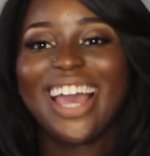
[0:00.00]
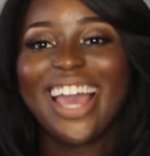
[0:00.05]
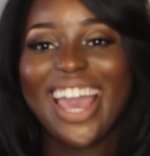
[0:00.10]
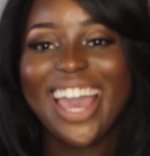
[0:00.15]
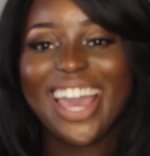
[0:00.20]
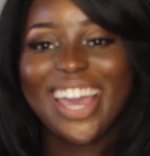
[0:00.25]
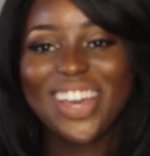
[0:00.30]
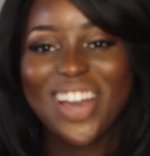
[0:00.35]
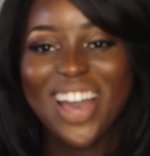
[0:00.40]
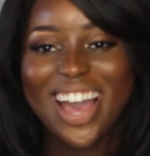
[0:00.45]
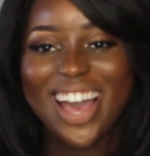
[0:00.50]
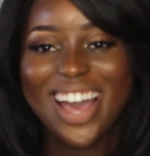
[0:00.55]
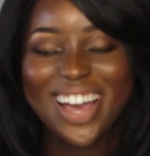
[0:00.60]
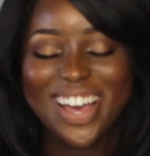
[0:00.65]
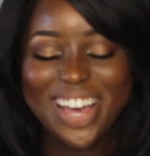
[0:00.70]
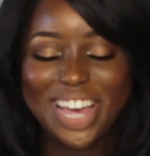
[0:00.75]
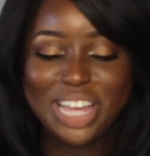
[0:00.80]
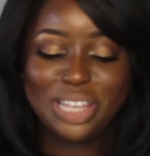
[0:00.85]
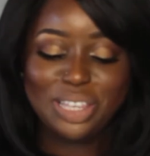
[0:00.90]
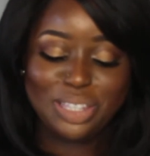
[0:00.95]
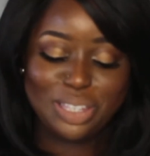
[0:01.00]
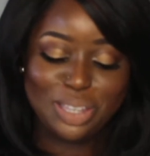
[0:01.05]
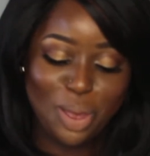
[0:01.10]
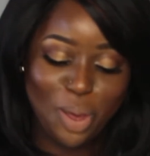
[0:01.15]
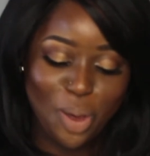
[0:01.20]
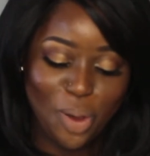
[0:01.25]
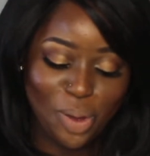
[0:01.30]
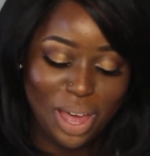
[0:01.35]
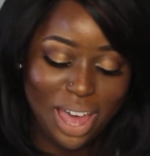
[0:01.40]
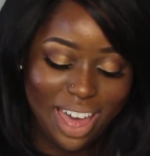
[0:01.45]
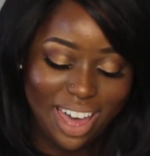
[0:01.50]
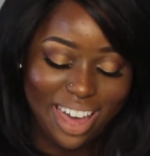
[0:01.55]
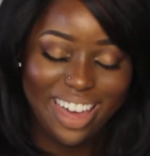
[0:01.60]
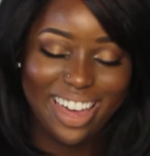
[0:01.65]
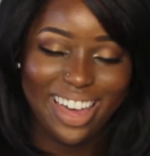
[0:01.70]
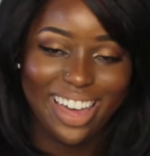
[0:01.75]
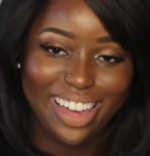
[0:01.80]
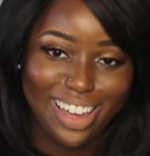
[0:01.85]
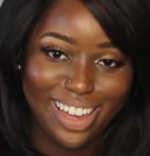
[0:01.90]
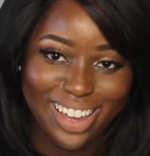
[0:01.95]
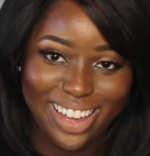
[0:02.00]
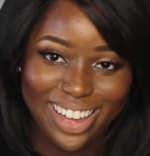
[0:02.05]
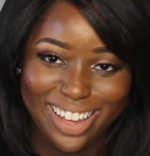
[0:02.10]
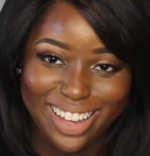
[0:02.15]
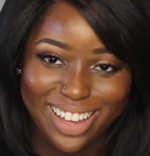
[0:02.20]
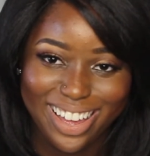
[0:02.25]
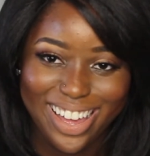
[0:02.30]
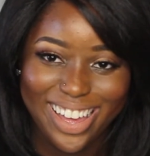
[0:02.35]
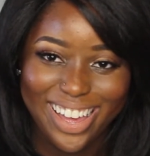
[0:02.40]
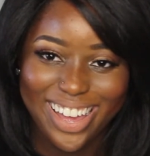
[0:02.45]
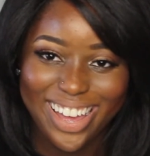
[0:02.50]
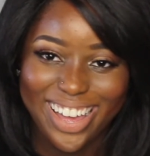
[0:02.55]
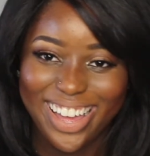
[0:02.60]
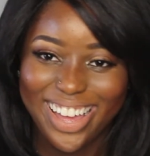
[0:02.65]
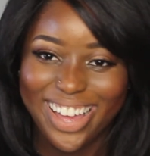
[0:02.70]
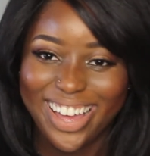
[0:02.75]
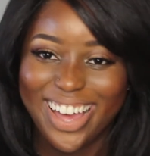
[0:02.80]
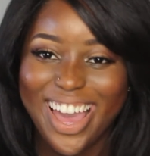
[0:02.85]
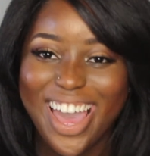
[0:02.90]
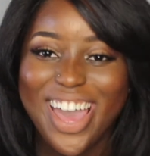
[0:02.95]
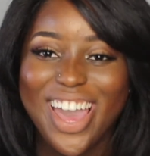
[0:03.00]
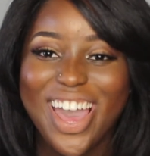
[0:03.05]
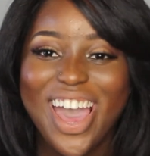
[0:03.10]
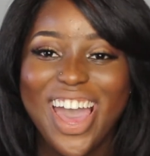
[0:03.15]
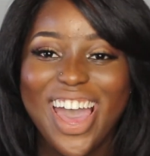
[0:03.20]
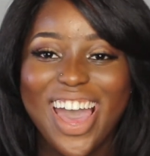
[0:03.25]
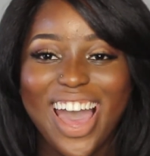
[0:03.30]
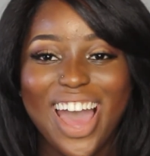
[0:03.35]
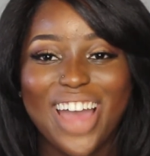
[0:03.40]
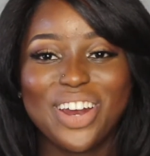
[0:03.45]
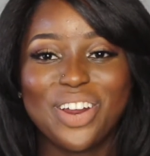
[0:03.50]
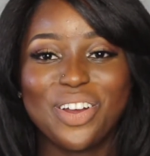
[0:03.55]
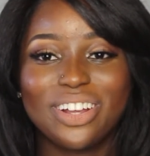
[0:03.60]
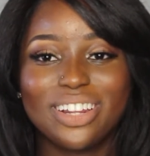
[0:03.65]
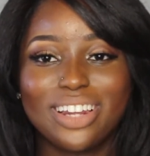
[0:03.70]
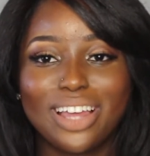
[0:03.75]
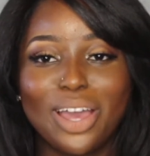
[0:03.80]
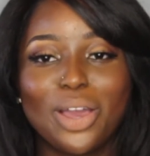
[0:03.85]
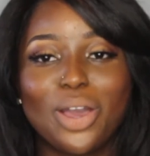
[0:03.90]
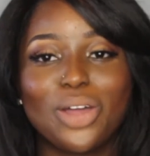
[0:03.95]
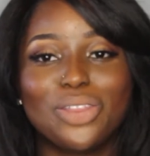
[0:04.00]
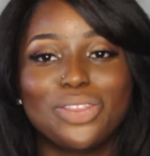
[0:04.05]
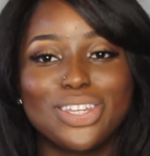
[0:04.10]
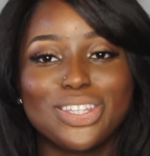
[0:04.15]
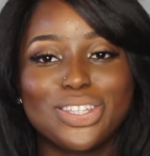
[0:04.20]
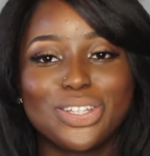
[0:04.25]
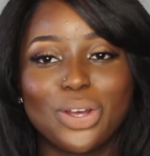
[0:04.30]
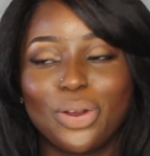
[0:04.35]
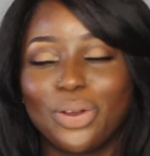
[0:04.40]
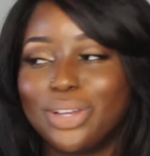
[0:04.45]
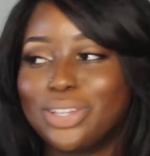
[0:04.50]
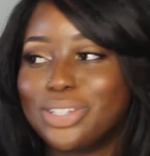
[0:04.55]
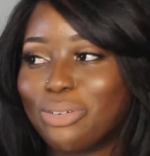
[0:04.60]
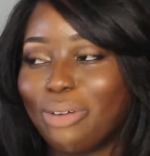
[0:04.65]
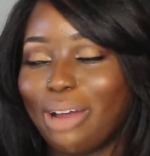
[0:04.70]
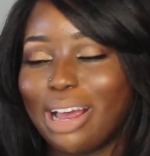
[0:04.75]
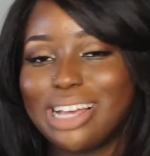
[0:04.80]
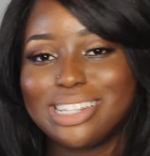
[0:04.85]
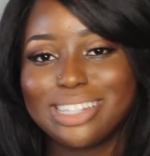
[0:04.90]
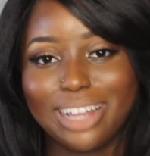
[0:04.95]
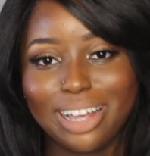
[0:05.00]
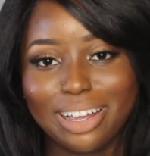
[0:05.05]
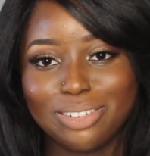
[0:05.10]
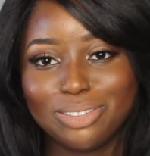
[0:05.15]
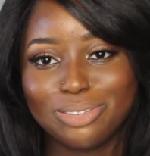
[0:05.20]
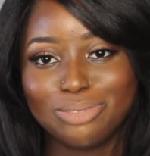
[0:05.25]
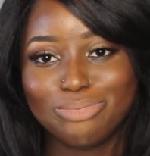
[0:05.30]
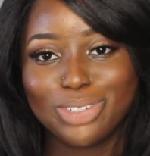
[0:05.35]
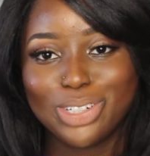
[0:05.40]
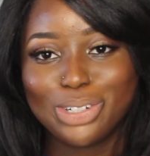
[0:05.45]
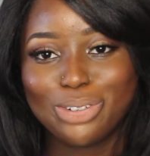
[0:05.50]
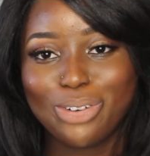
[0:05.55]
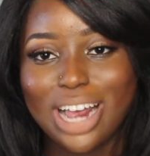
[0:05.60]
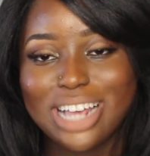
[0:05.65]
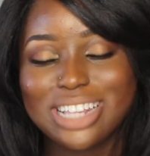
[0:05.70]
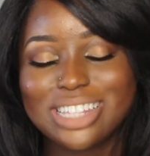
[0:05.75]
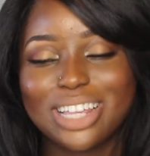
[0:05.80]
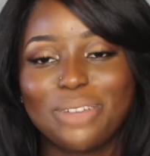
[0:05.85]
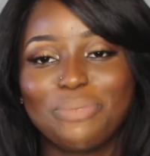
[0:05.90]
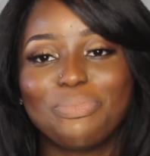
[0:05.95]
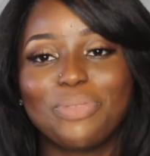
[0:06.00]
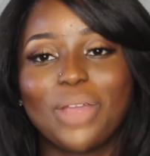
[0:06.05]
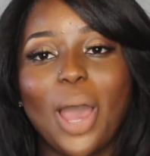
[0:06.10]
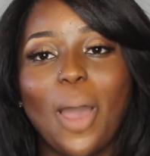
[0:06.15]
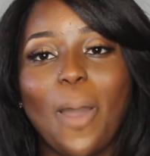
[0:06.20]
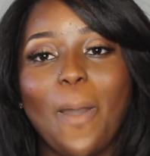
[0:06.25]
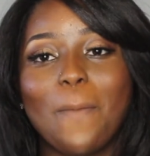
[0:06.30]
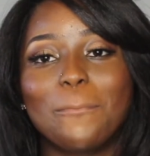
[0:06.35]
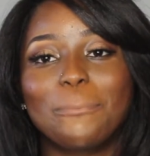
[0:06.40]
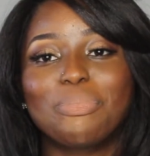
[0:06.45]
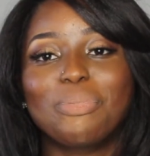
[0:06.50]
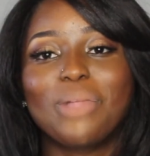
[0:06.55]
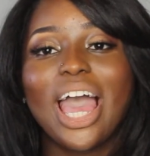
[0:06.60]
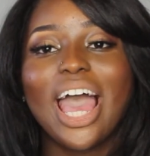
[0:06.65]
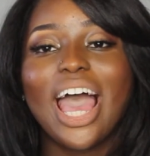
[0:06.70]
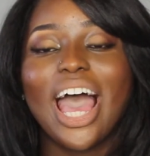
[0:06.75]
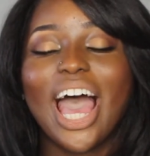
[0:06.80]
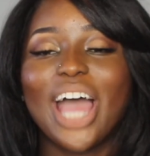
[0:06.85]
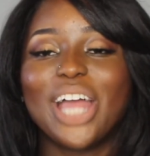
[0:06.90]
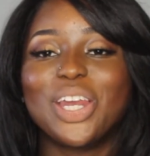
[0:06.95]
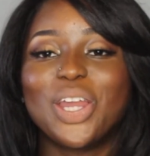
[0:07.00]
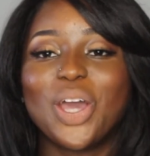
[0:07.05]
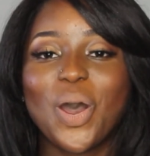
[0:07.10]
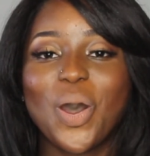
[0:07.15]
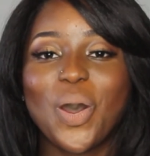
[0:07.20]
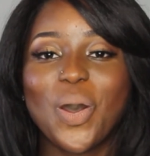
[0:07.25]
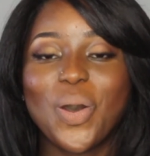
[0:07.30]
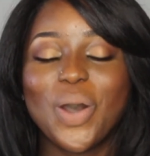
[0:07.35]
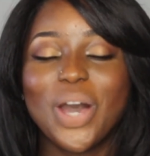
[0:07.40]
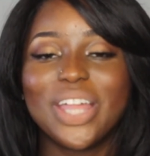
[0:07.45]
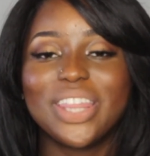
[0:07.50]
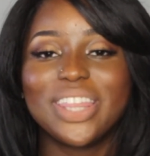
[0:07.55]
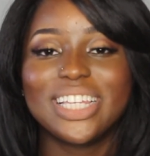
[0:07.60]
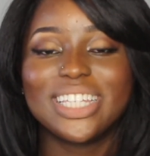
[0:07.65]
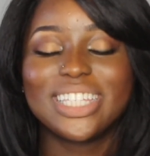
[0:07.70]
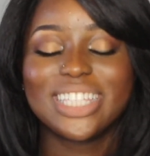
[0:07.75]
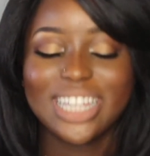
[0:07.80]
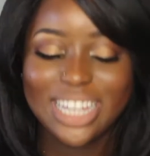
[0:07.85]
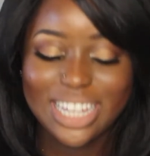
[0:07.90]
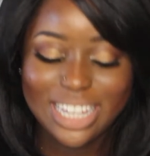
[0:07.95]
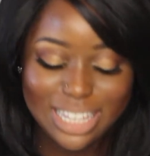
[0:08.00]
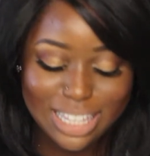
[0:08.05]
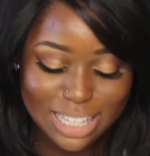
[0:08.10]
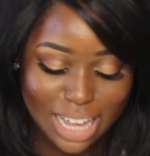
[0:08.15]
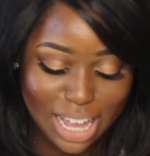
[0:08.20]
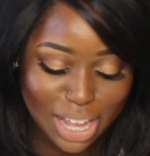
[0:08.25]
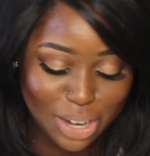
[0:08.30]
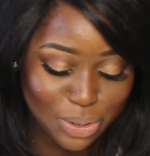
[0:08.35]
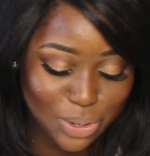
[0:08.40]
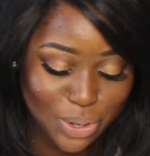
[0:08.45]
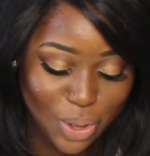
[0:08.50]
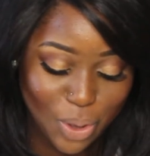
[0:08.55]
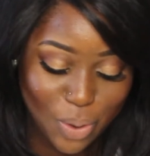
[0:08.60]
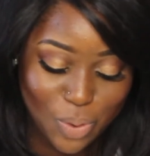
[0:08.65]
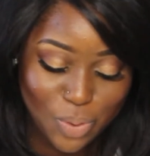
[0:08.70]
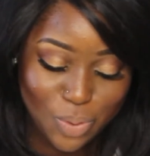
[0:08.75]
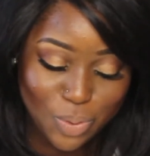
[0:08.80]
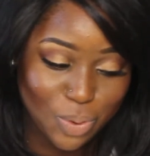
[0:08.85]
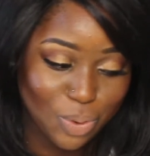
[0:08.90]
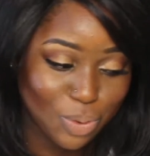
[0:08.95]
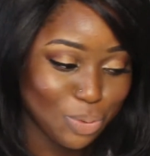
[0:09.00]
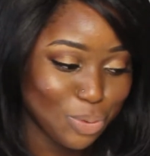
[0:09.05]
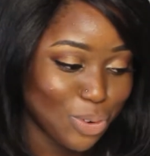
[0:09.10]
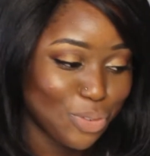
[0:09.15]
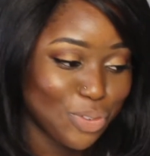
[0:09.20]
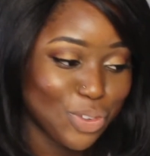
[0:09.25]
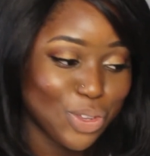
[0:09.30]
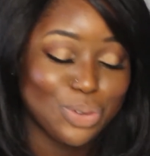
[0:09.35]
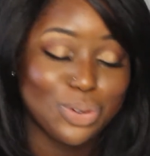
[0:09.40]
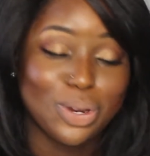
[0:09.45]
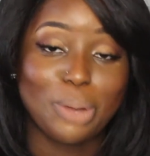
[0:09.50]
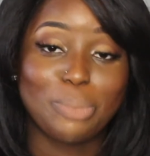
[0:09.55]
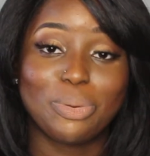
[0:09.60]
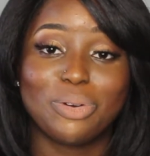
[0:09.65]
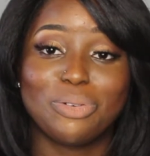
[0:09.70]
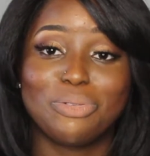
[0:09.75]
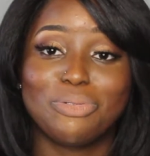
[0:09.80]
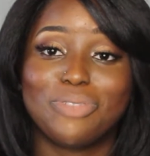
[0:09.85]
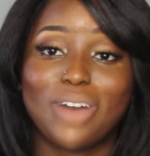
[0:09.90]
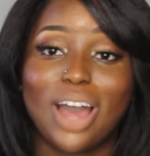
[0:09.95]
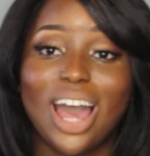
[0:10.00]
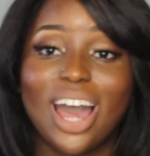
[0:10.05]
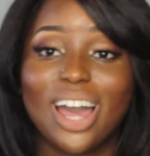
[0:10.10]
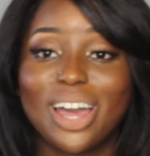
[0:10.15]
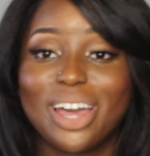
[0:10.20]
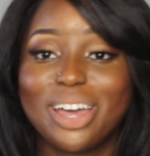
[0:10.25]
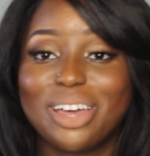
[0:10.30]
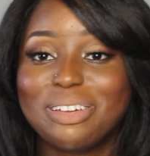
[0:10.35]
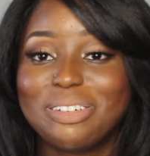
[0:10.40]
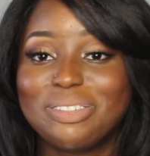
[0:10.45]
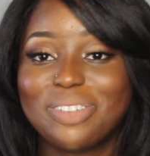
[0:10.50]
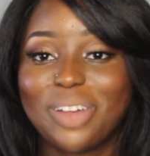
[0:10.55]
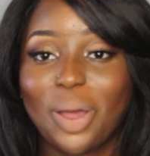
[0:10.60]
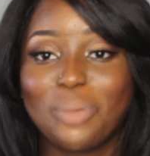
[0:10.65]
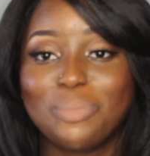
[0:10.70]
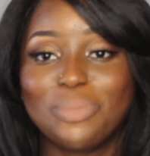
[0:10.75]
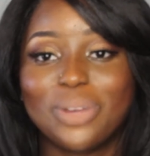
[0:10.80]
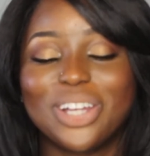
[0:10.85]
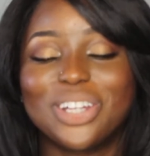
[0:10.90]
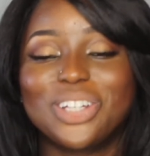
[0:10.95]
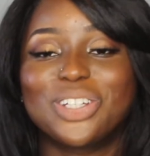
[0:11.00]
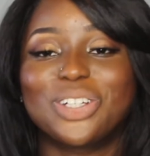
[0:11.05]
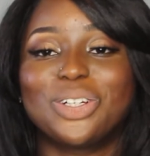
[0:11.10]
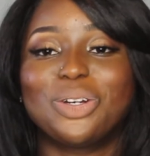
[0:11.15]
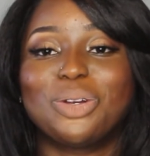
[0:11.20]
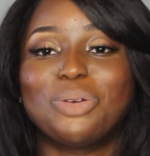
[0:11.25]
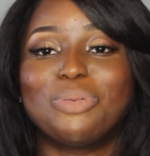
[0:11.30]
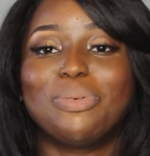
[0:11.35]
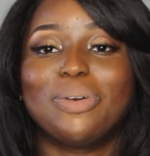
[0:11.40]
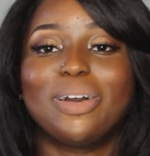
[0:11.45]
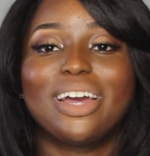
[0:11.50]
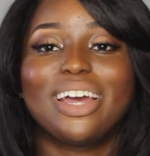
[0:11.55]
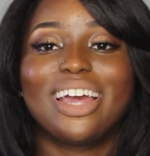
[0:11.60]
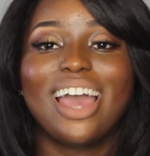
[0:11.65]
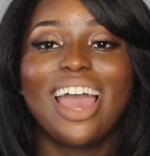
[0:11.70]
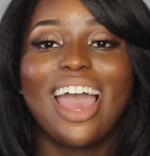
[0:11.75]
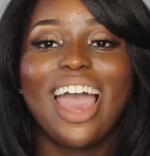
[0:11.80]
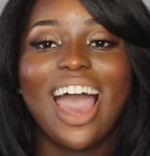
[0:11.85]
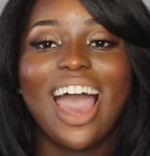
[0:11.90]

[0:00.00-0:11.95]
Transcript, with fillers: Hey guys, okay. I know you're like, this girl is crazy. She's crazy. I know this is, I don't know, review number 5. I'm not sure, but